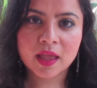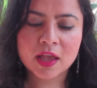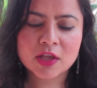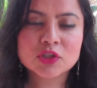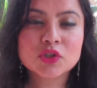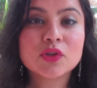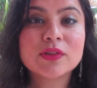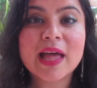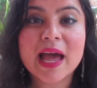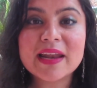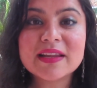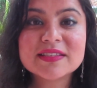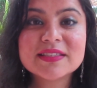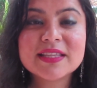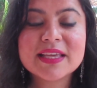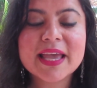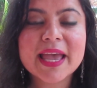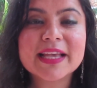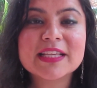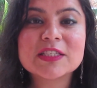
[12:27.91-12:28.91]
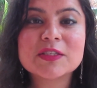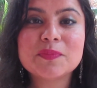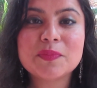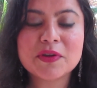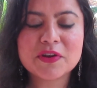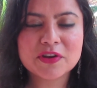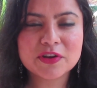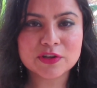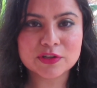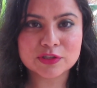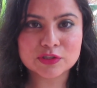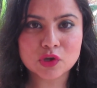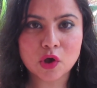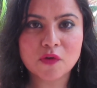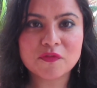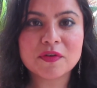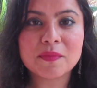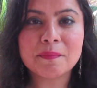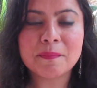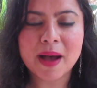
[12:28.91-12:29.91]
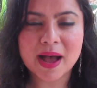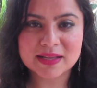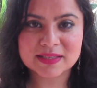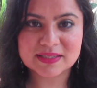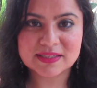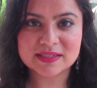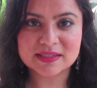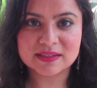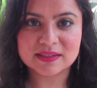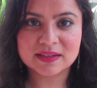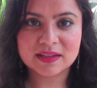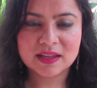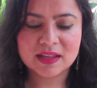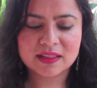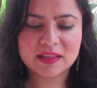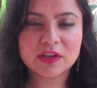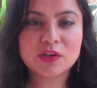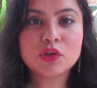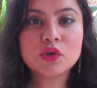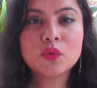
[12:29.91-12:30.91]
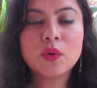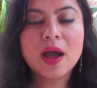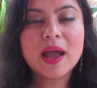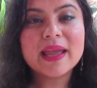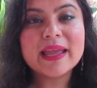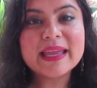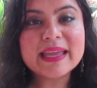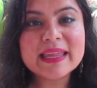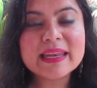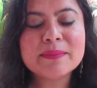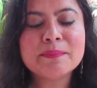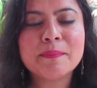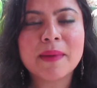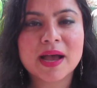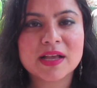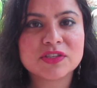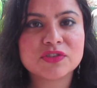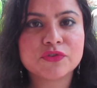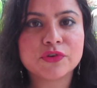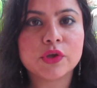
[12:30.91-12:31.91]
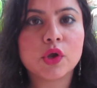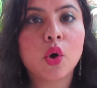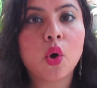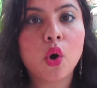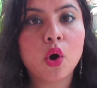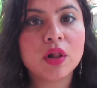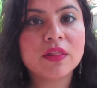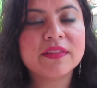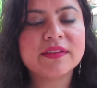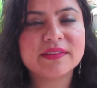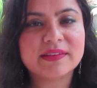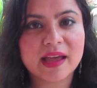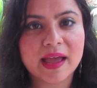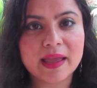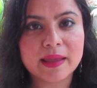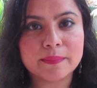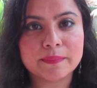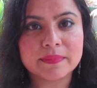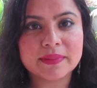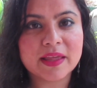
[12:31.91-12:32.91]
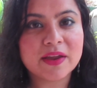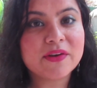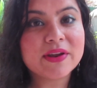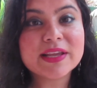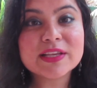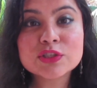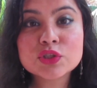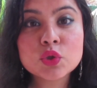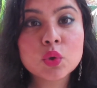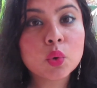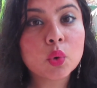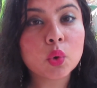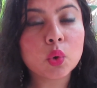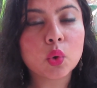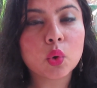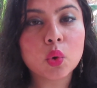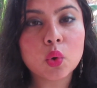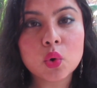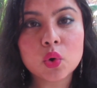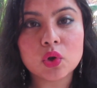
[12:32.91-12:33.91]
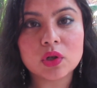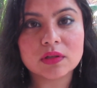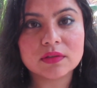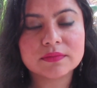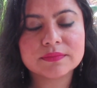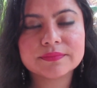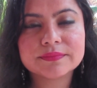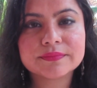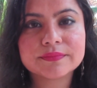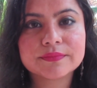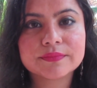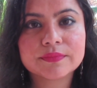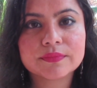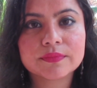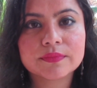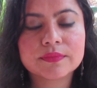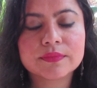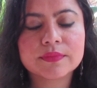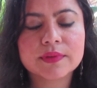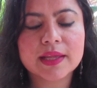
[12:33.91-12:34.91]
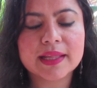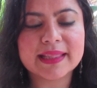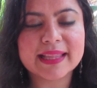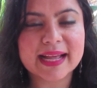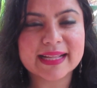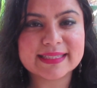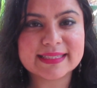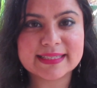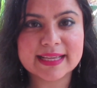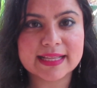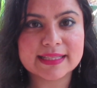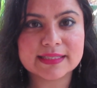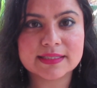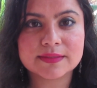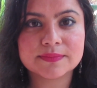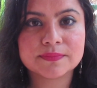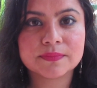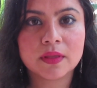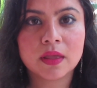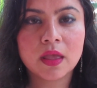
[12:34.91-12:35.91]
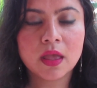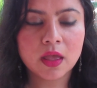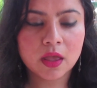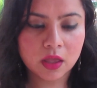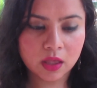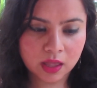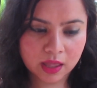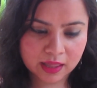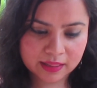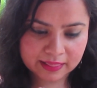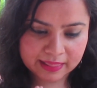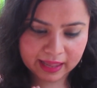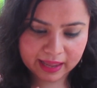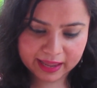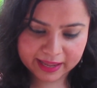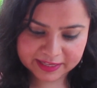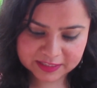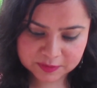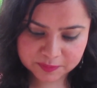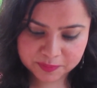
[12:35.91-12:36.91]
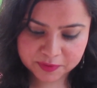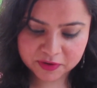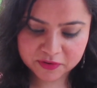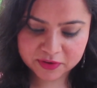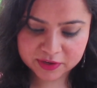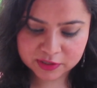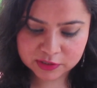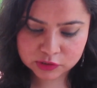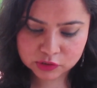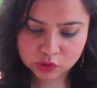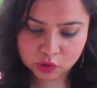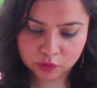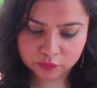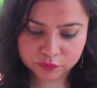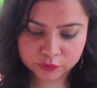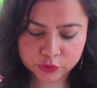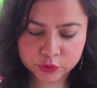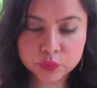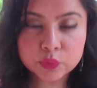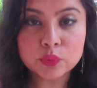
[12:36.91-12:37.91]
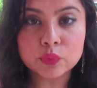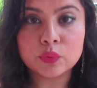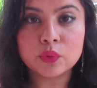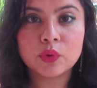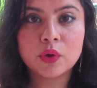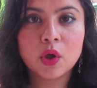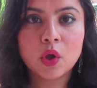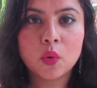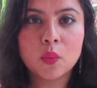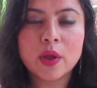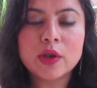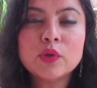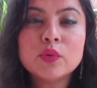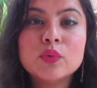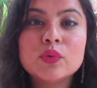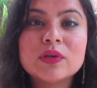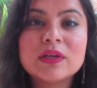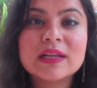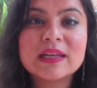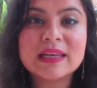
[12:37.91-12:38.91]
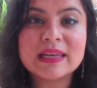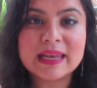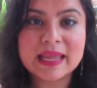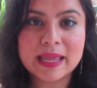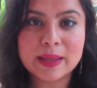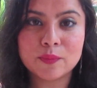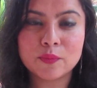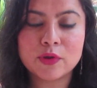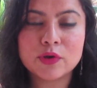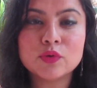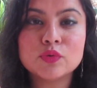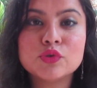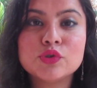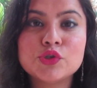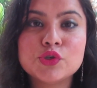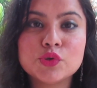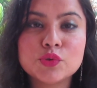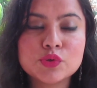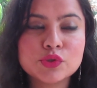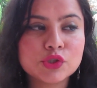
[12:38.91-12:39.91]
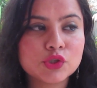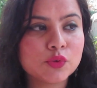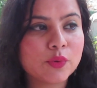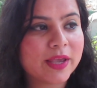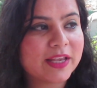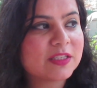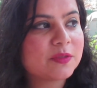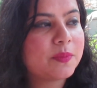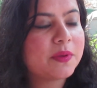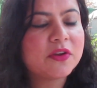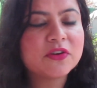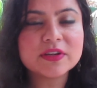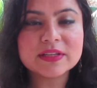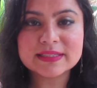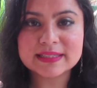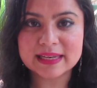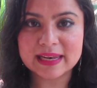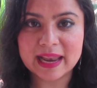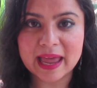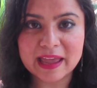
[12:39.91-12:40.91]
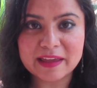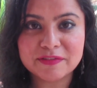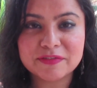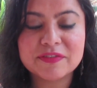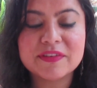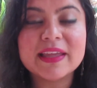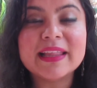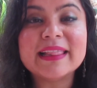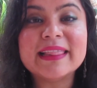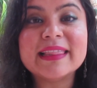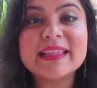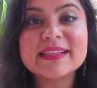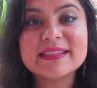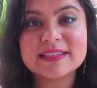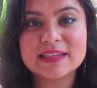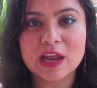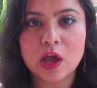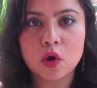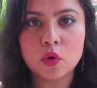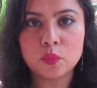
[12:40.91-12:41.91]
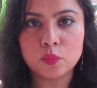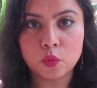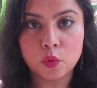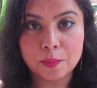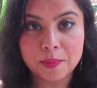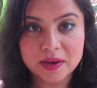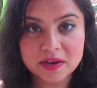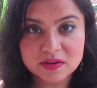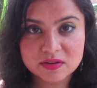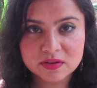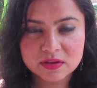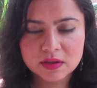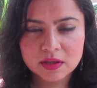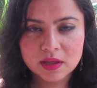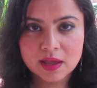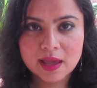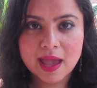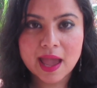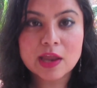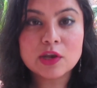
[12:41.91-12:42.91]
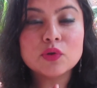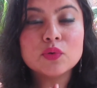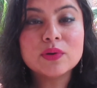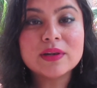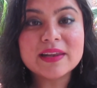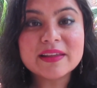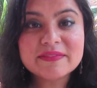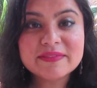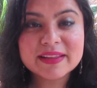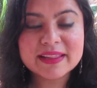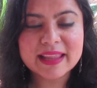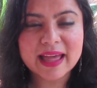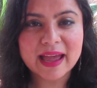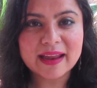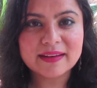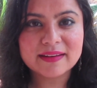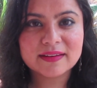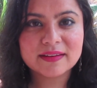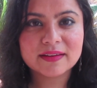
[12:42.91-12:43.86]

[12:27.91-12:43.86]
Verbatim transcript: So that is the experience of a master, that you are in mastery all the time. There is no goal in that sense. The experience of you, when you claim, when you choose to experience life in this now moment, and you live in that,